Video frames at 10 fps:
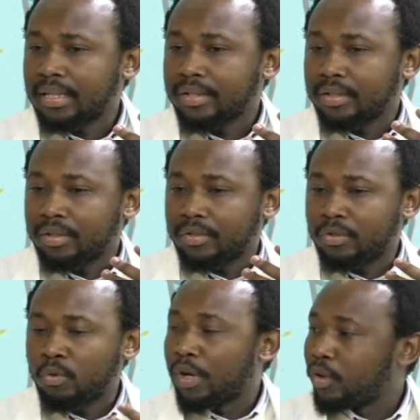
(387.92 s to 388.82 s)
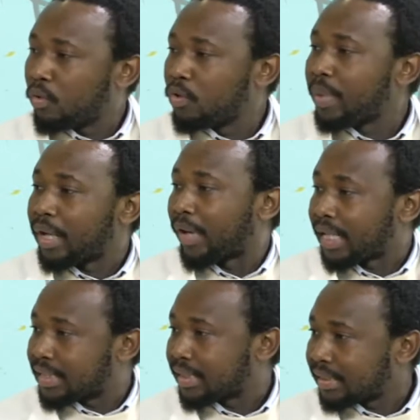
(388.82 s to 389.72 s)
you are known by
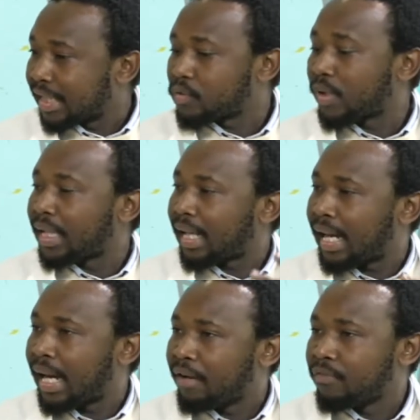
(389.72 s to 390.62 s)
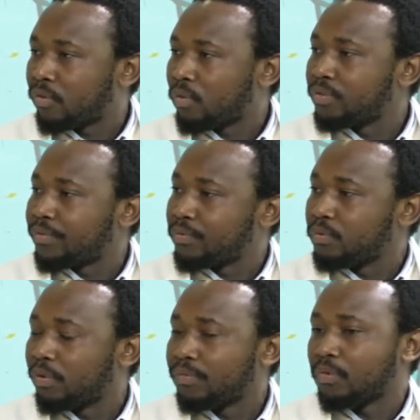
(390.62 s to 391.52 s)
writing. That's why I've wrote few
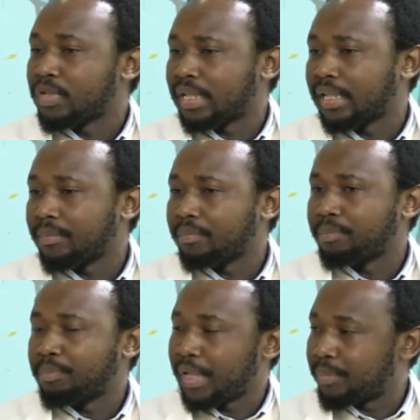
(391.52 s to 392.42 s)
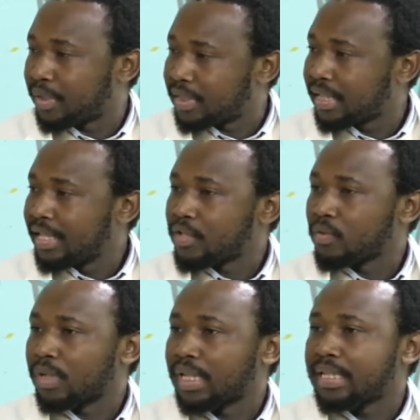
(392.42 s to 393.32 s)
of those papers, so
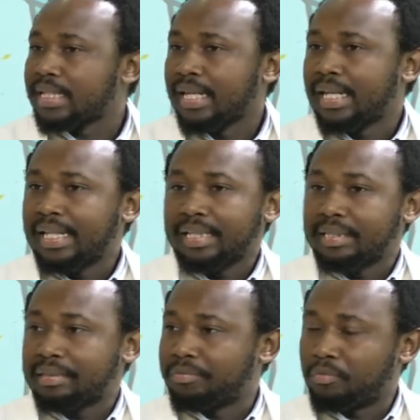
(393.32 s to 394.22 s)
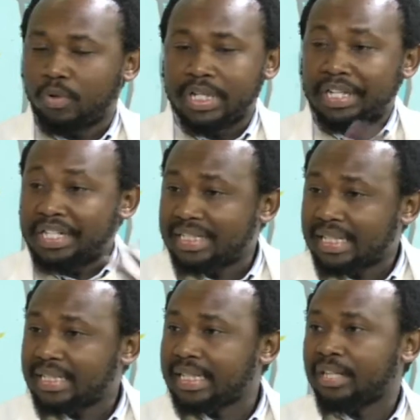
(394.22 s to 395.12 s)
that, well,
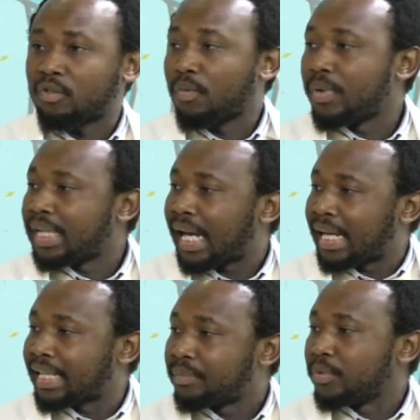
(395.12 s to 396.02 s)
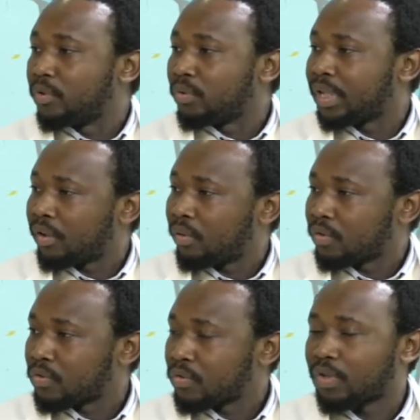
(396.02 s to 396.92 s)
nationally and globally, I can be known
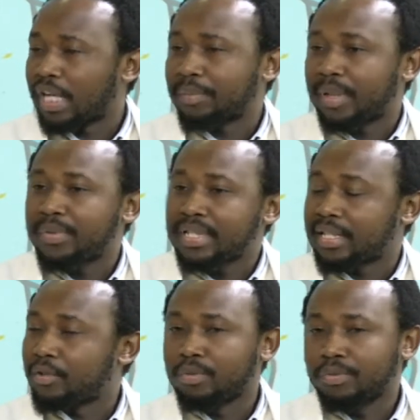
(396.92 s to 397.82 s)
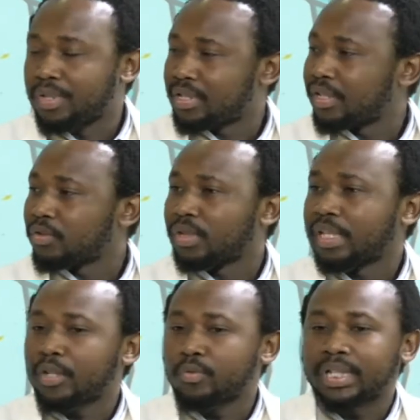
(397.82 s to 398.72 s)
also. So like my peers that are doing research or that
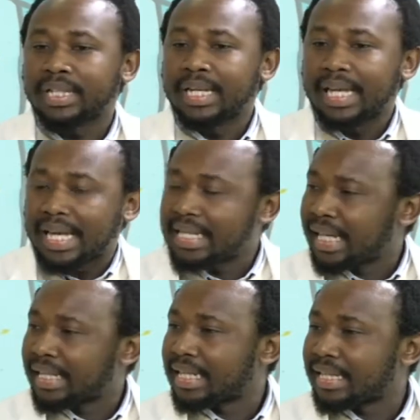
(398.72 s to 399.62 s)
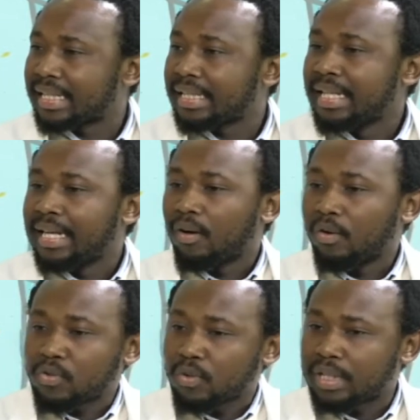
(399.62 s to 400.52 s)
are doing any other thing,
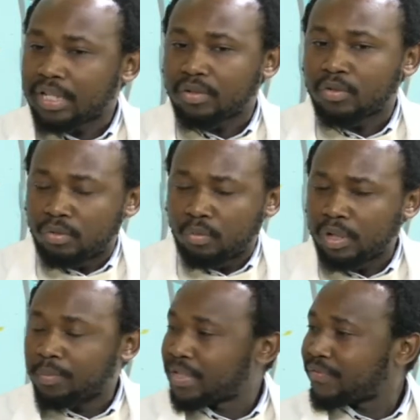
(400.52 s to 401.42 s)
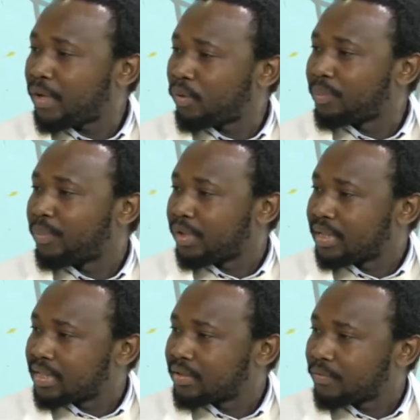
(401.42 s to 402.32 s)
also that, well, you must find what
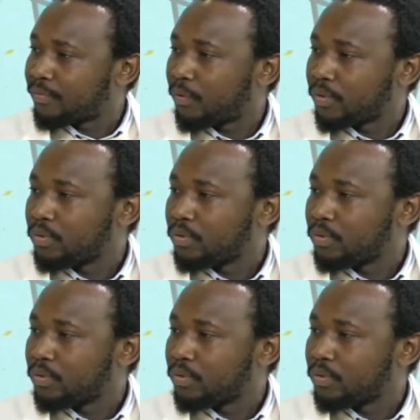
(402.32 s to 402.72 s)
burns for you.